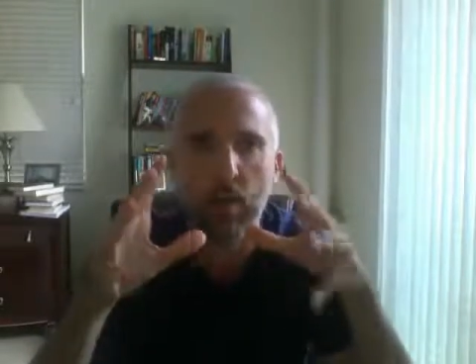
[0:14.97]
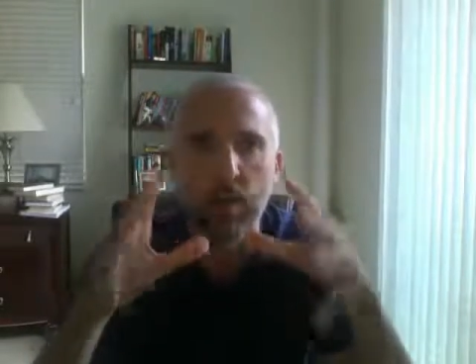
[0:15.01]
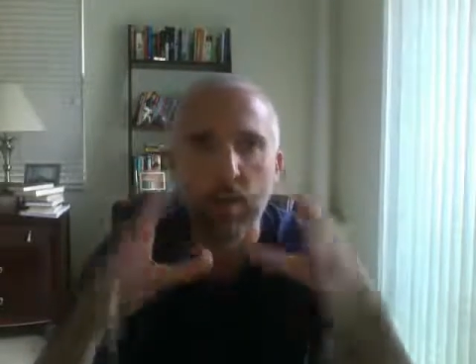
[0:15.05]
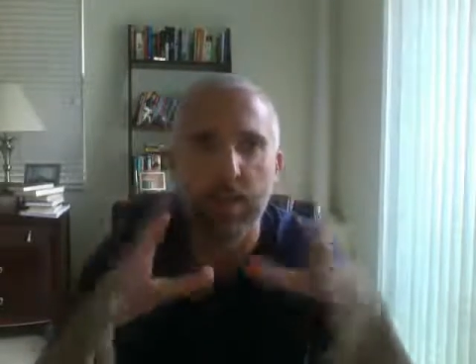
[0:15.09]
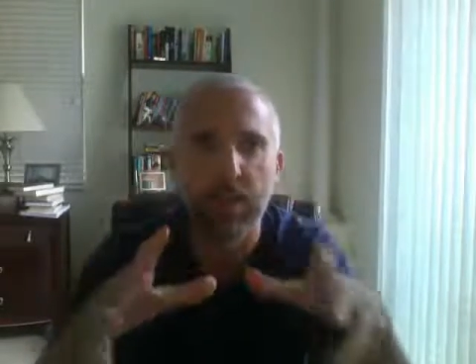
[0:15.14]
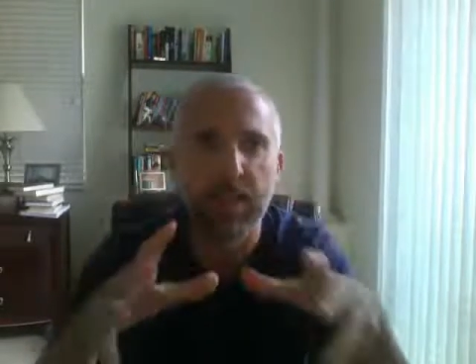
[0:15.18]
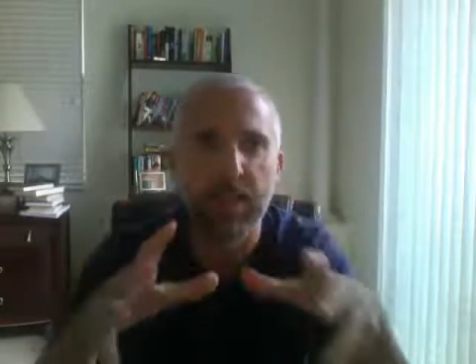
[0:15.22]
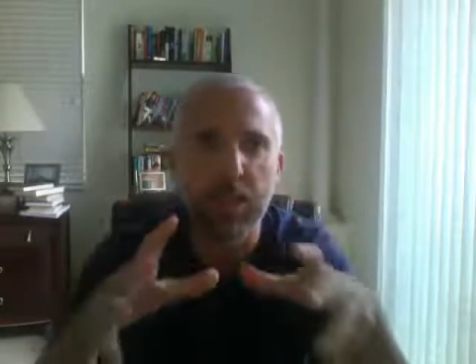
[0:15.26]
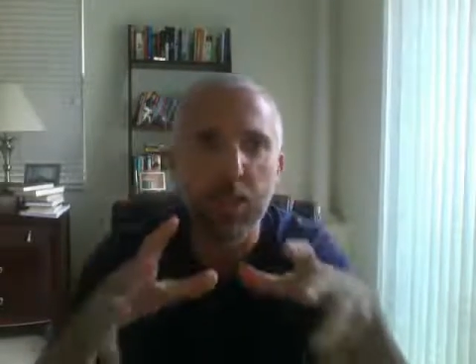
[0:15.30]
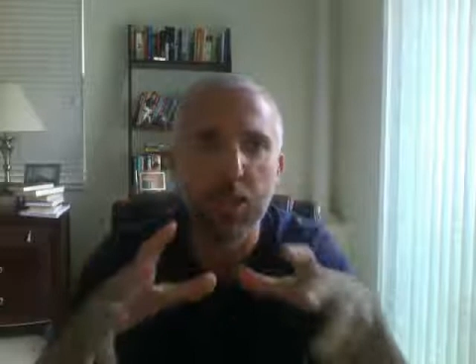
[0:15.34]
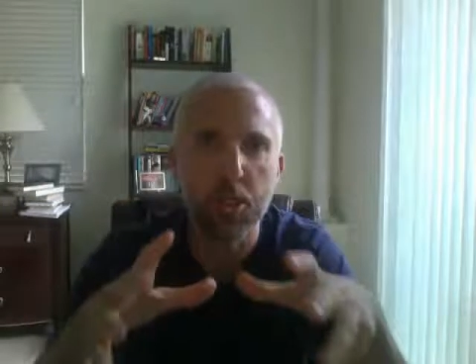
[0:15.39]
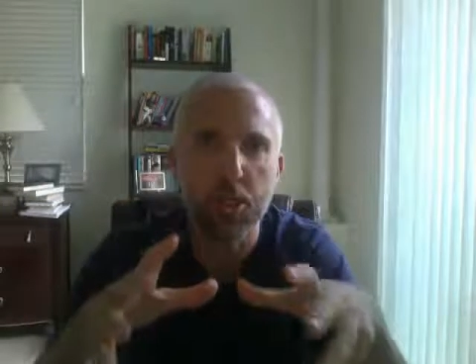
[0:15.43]

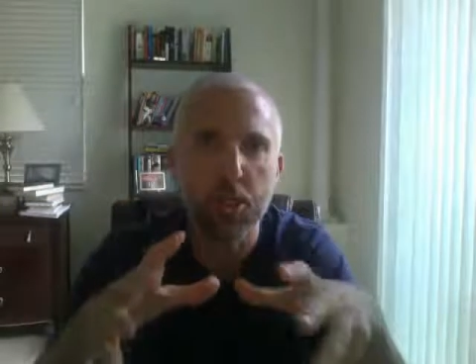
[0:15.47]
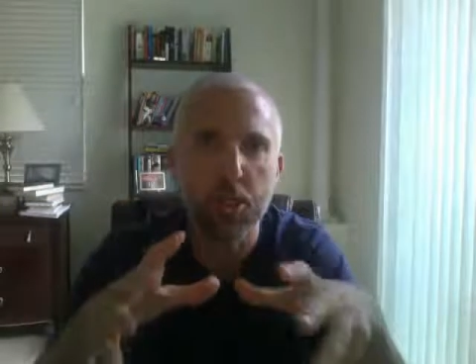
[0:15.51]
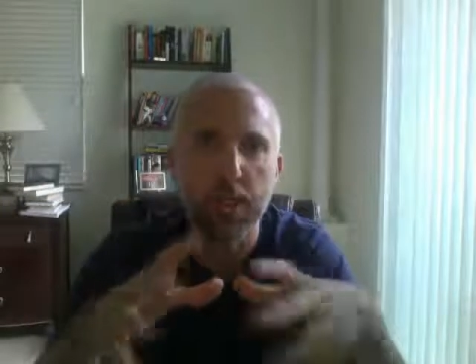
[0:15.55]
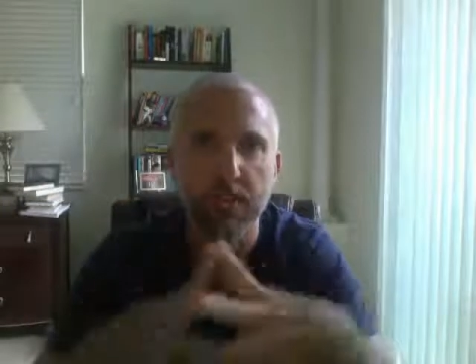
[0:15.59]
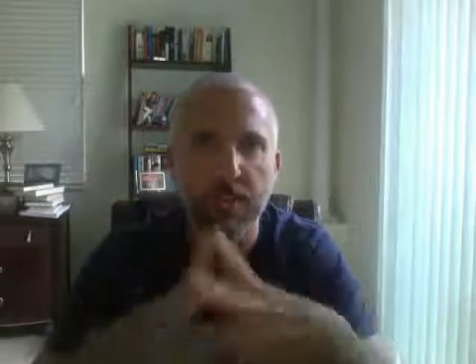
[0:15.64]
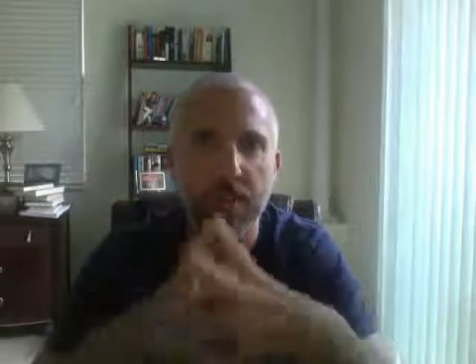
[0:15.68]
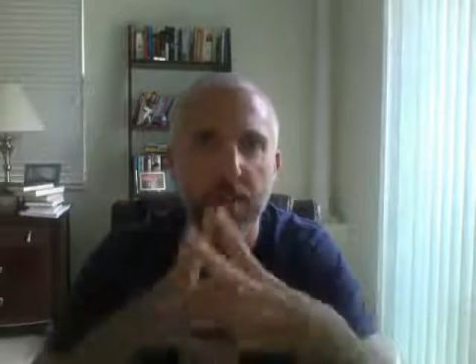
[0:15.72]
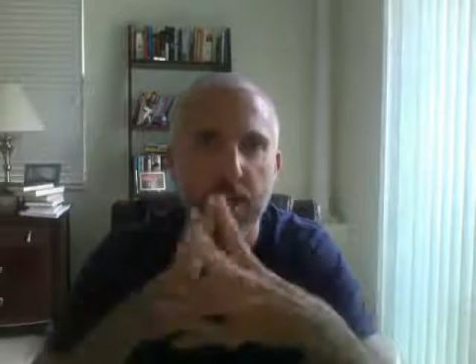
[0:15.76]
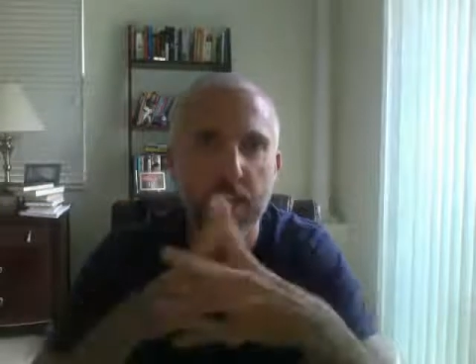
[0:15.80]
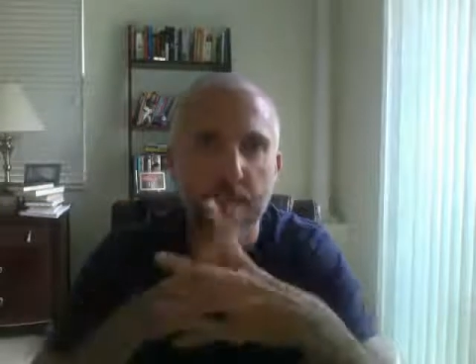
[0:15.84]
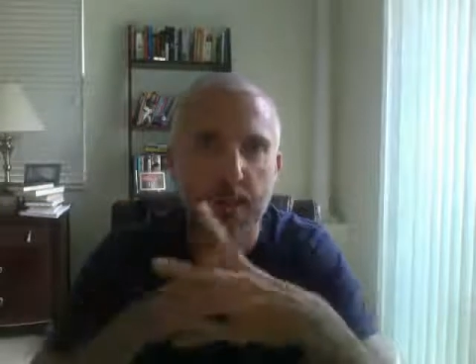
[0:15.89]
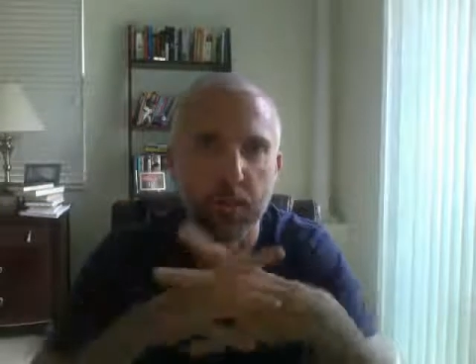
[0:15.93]

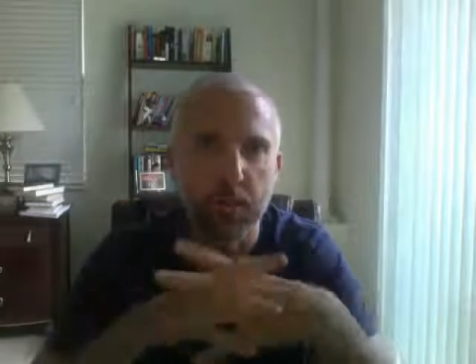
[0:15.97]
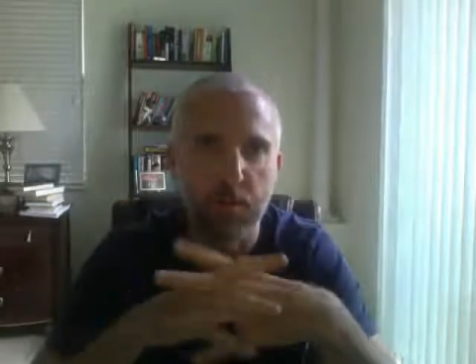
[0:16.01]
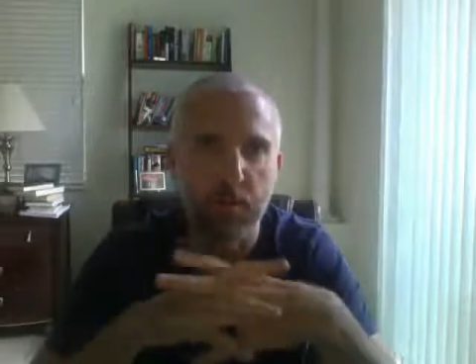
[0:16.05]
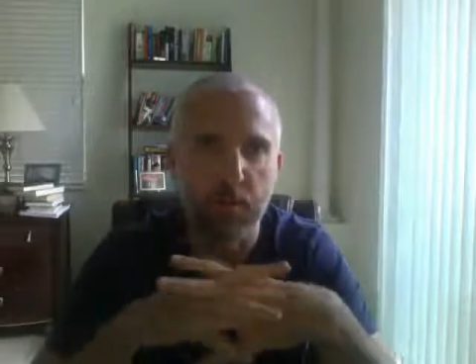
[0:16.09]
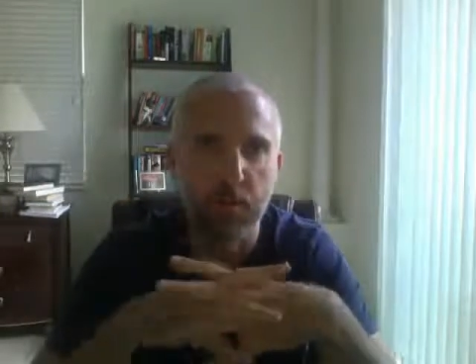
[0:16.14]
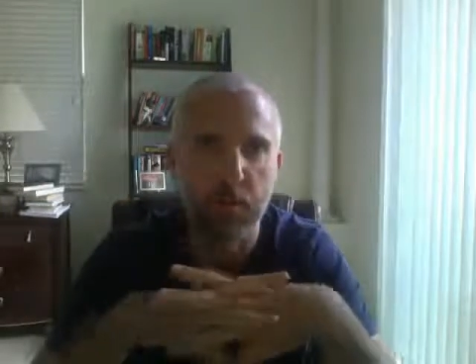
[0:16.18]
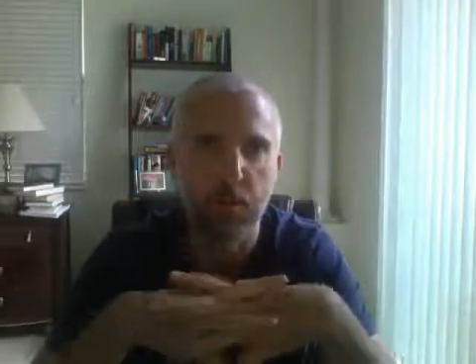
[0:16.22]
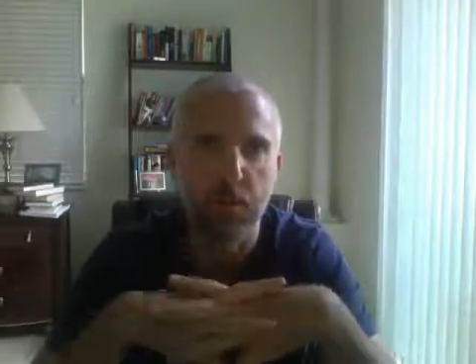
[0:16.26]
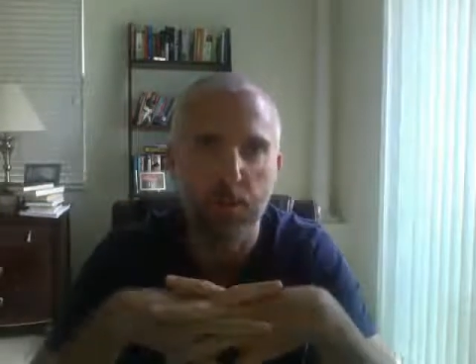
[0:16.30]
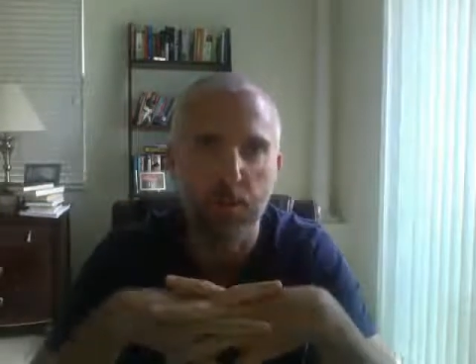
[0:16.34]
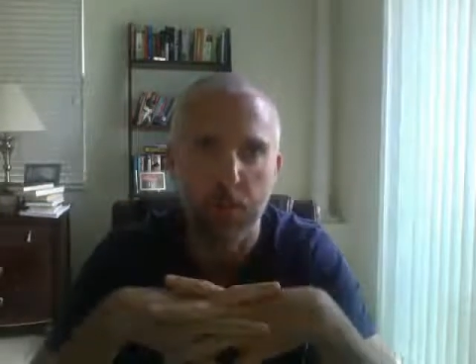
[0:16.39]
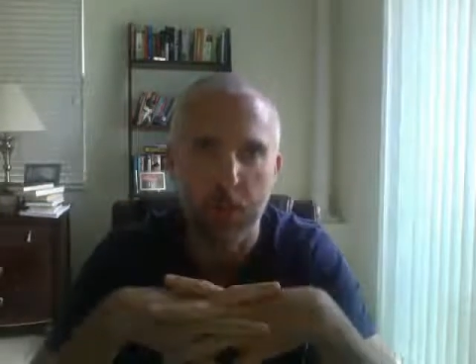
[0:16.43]
relationships and
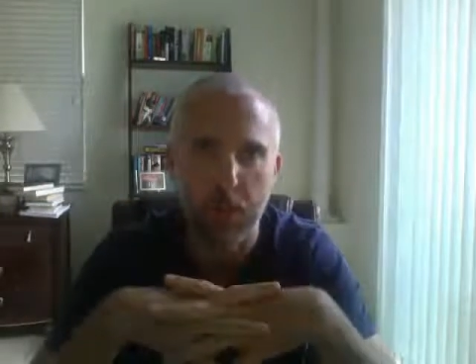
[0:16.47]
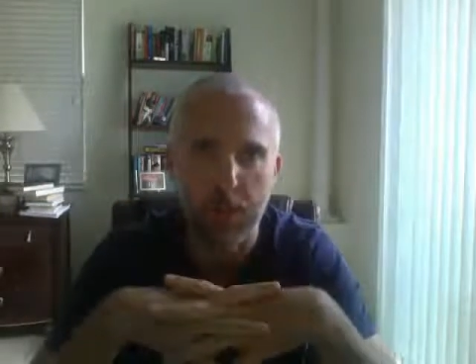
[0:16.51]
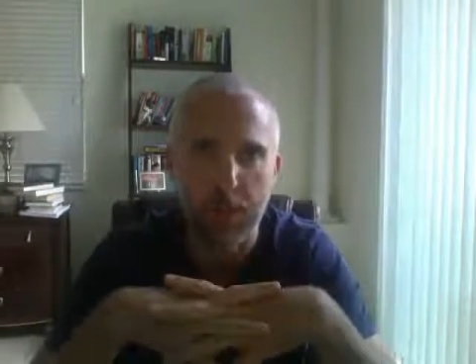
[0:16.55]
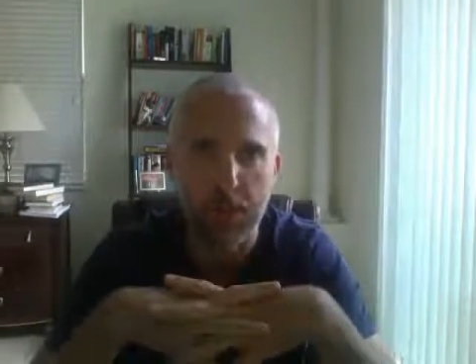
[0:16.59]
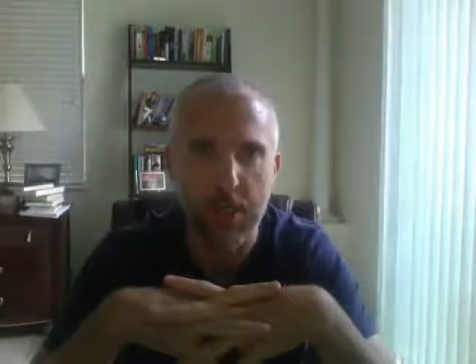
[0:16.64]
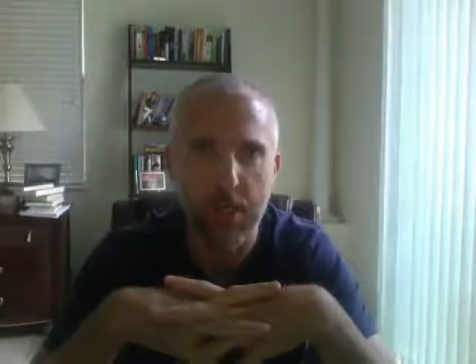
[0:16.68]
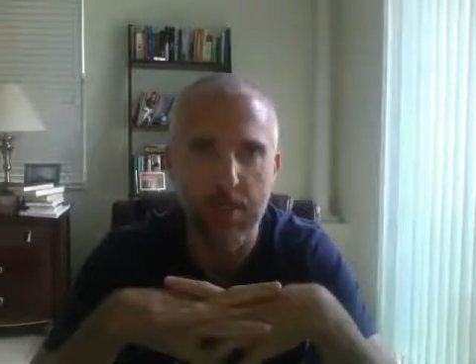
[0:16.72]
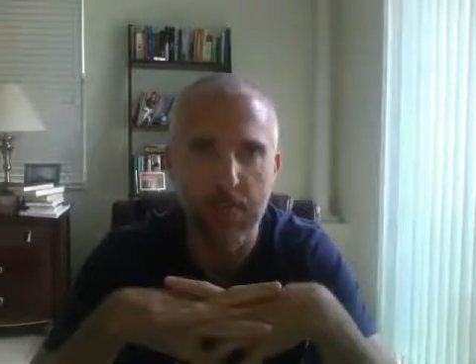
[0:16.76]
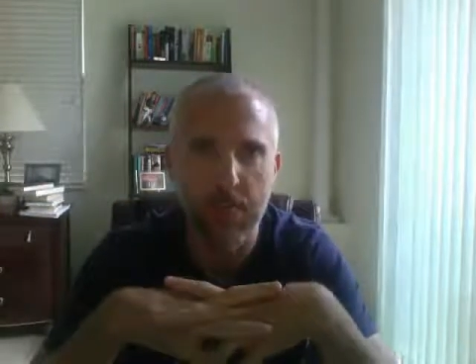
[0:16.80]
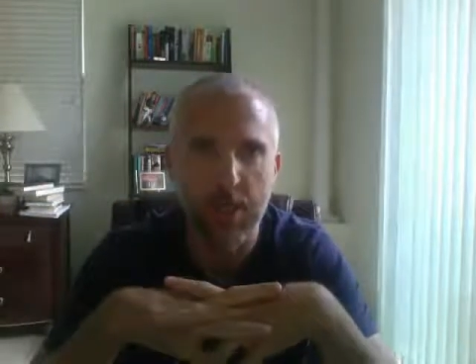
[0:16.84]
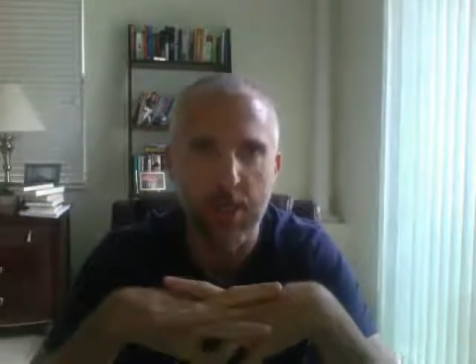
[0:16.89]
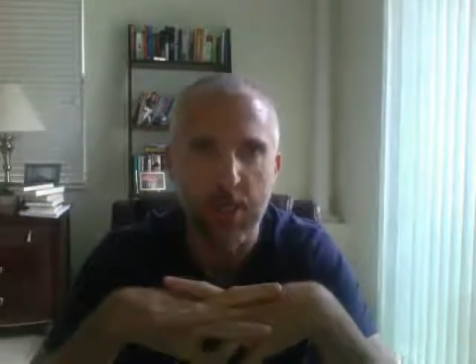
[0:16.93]

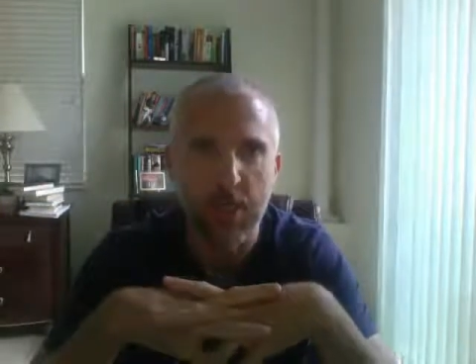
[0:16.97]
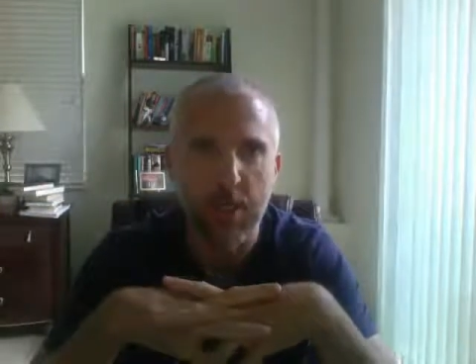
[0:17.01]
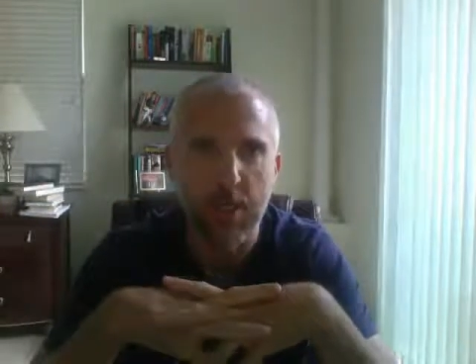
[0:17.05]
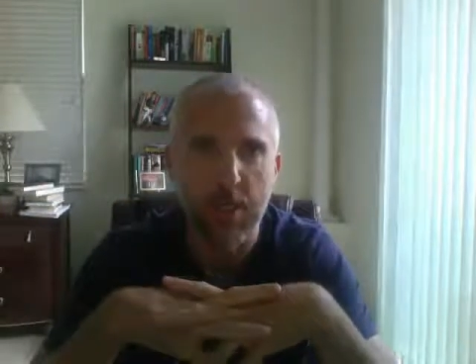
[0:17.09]
entrepreneurship